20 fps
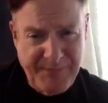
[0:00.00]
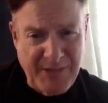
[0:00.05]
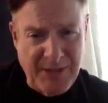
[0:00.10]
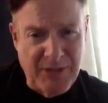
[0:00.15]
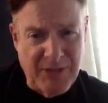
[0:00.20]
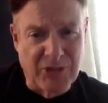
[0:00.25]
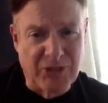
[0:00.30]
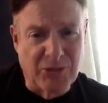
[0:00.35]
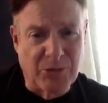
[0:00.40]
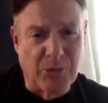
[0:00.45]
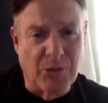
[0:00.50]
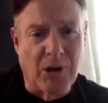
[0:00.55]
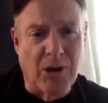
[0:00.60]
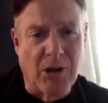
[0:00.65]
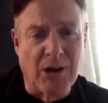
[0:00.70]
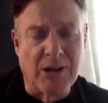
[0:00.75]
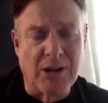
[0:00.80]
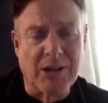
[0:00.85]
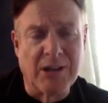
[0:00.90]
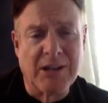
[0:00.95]
Those were
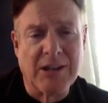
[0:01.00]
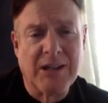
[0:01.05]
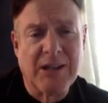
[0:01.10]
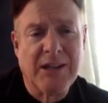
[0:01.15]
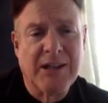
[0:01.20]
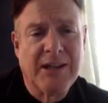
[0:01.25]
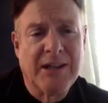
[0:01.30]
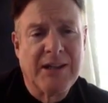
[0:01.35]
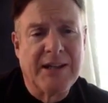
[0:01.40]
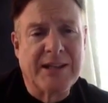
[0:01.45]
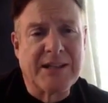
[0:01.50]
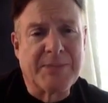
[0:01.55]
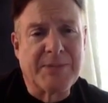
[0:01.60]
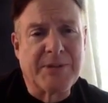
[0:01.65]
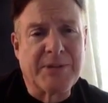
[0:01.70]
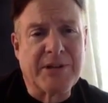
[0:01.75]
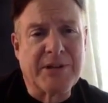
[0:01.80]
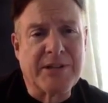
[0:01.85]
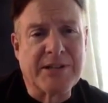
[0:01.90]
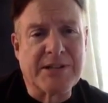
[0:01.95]
all
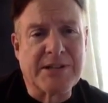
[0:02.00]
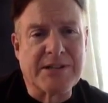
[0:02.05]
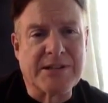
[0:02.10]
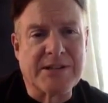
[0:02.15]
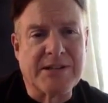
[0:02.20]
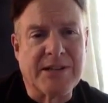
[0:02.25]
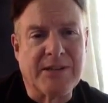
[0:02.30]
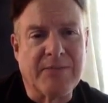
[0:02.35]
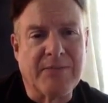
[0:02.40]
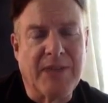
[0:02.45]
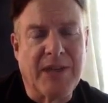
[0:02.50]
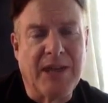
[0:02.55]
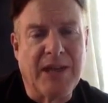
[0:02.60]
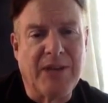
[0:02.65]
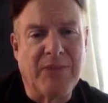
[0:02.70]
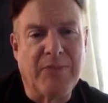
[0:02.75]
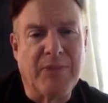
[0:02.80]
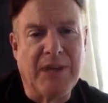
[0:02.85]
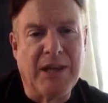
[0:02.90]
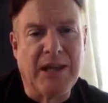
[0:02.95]
experiences that
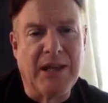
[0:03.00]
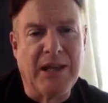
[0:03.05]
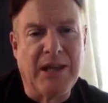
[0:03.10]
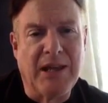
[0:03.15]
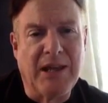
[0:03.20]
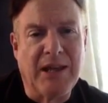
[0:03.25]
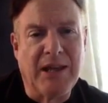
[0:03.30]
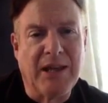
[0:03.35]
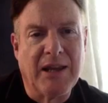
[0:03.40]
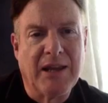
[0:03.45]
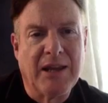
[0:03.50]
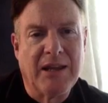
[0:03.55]
made me